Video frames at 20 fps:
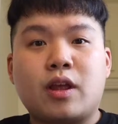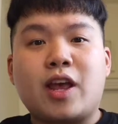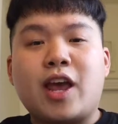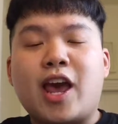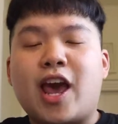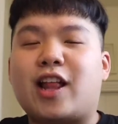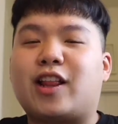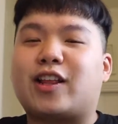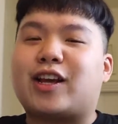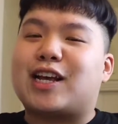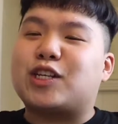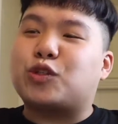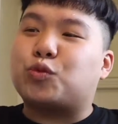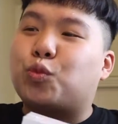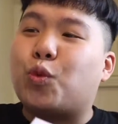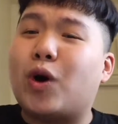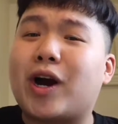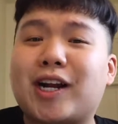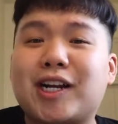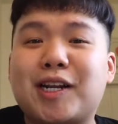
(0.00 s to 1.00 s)
Hello guys,
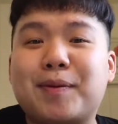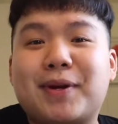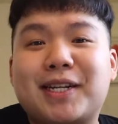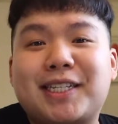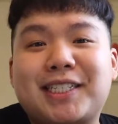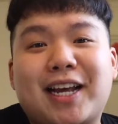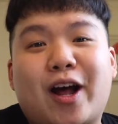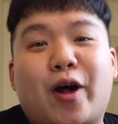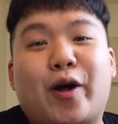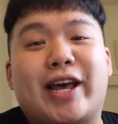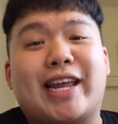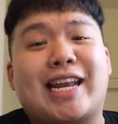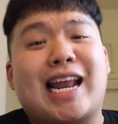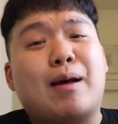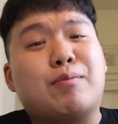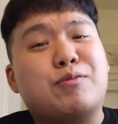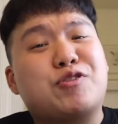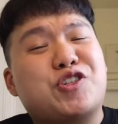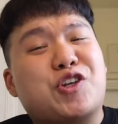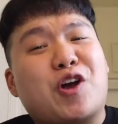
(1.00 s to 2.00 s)
welcome to my channel, and
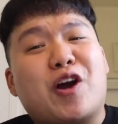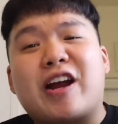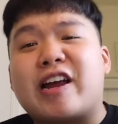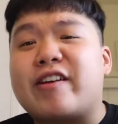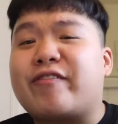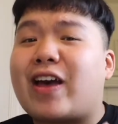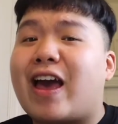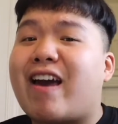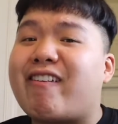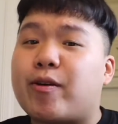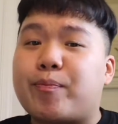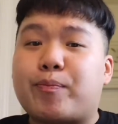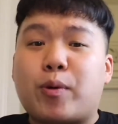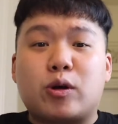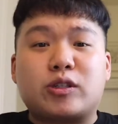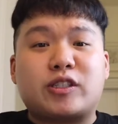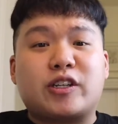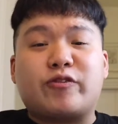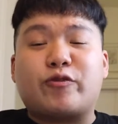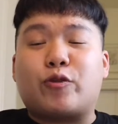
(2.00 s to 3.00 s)
I'm sorry if I haven't
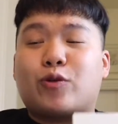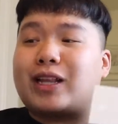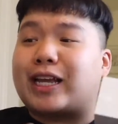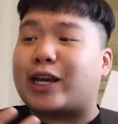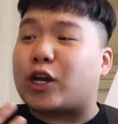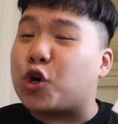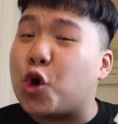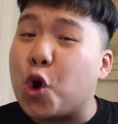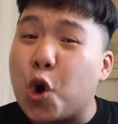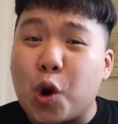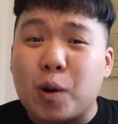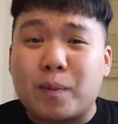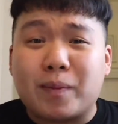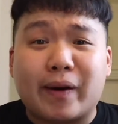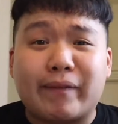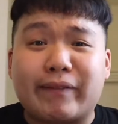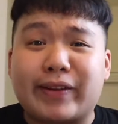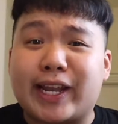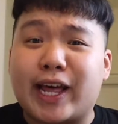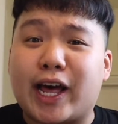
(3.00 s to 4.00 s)
posted for like a cool
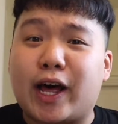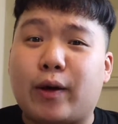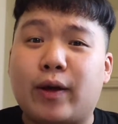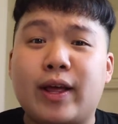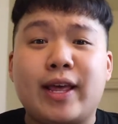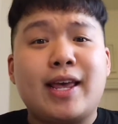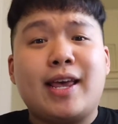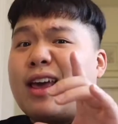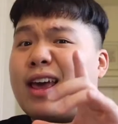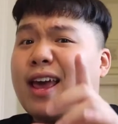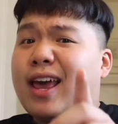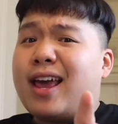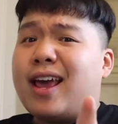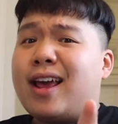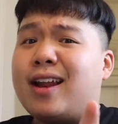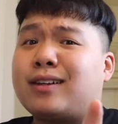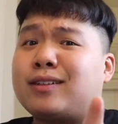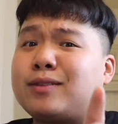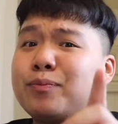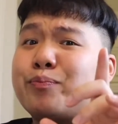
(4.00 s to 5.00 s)
month now,
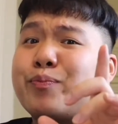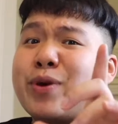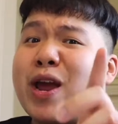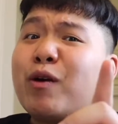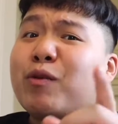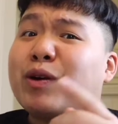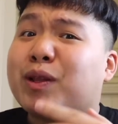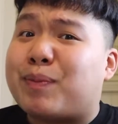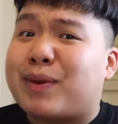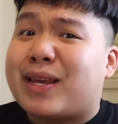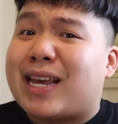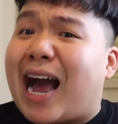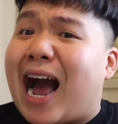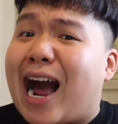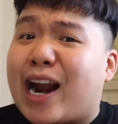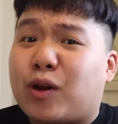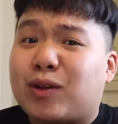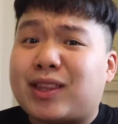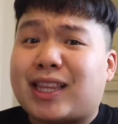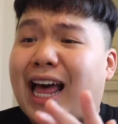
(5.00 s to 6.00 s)
and bear with me.
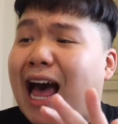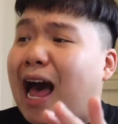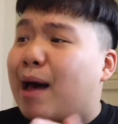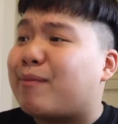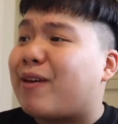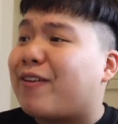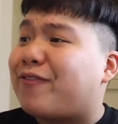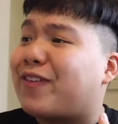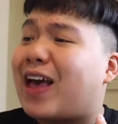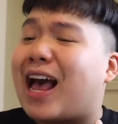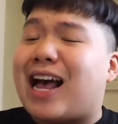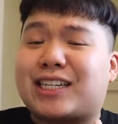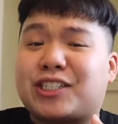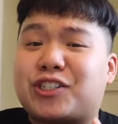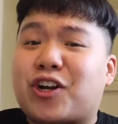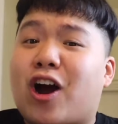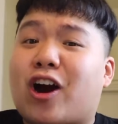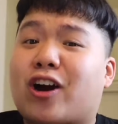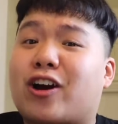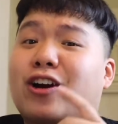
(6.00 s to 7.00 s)
I know that I'm a fast
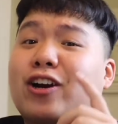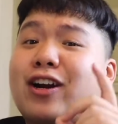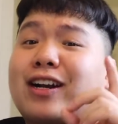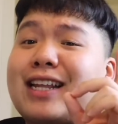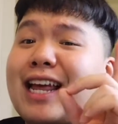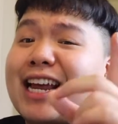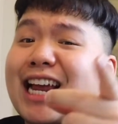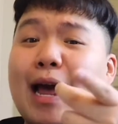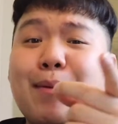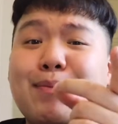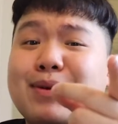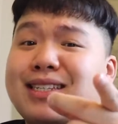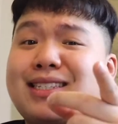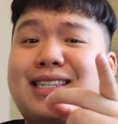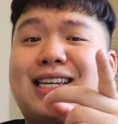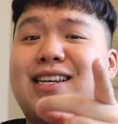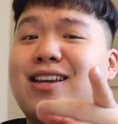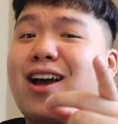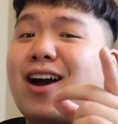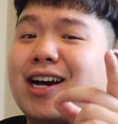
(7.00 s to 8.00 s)
talker, like I be
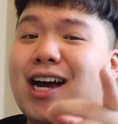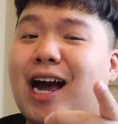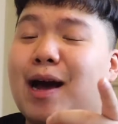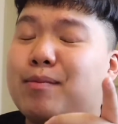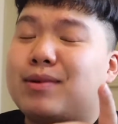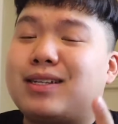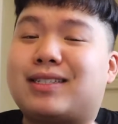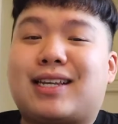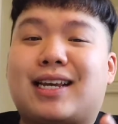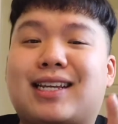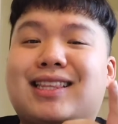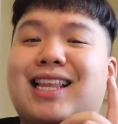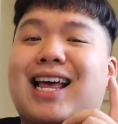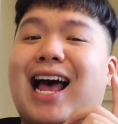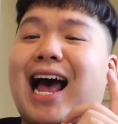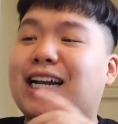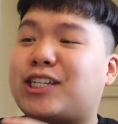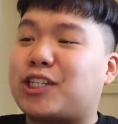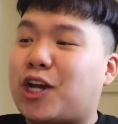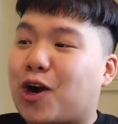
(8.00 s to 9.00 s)
seeing y'all comments saying
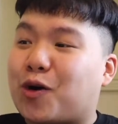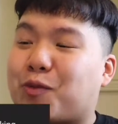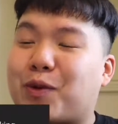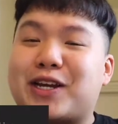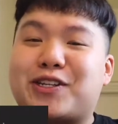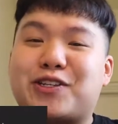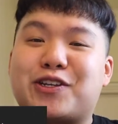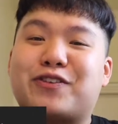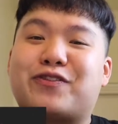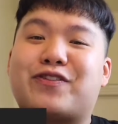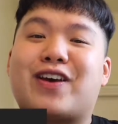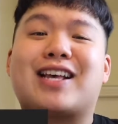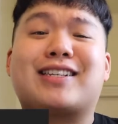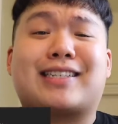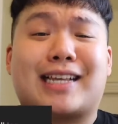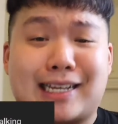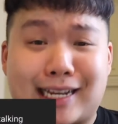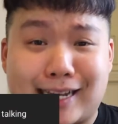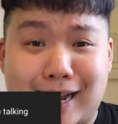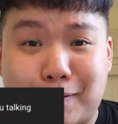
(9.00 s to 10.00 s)
that I talk way too
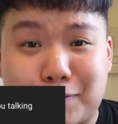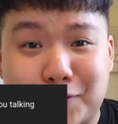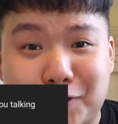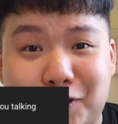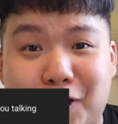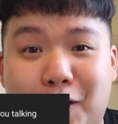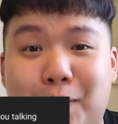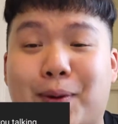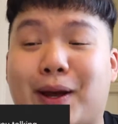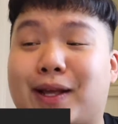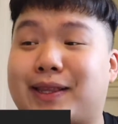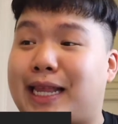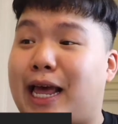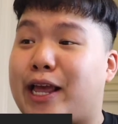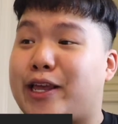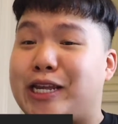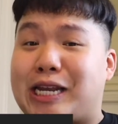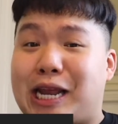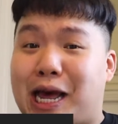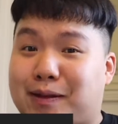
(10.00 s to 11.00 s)
fast, and I'm sorry about
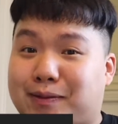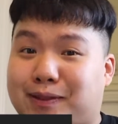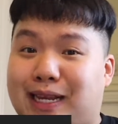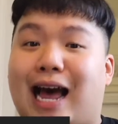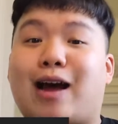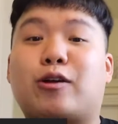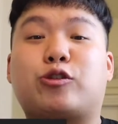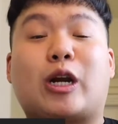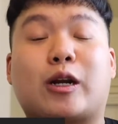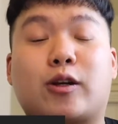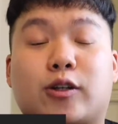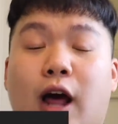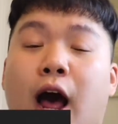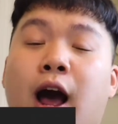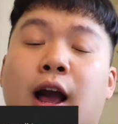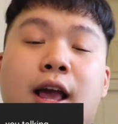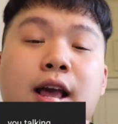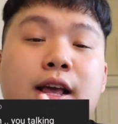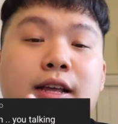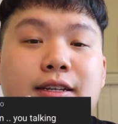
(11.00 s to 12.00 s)
that, you know what I'm saying? I'll try to
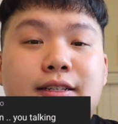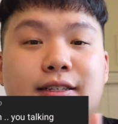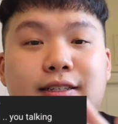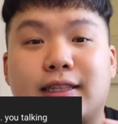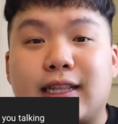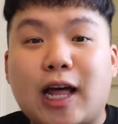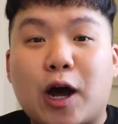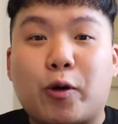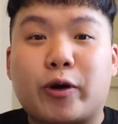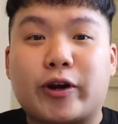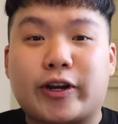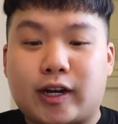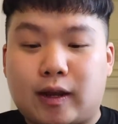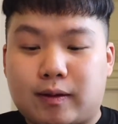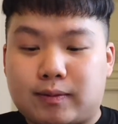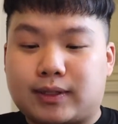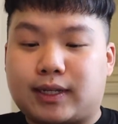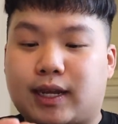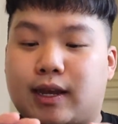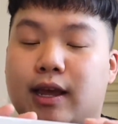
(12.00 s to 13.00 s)
talk slower, you know
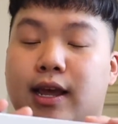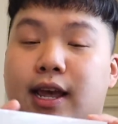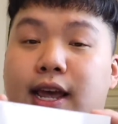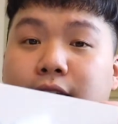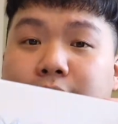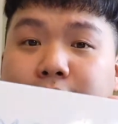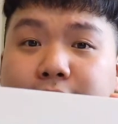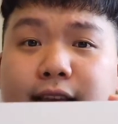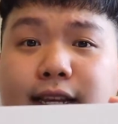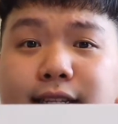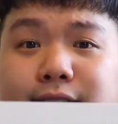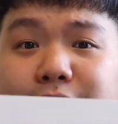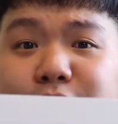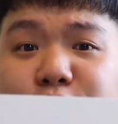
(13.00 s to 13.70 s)
what I'm saying? Hey guys,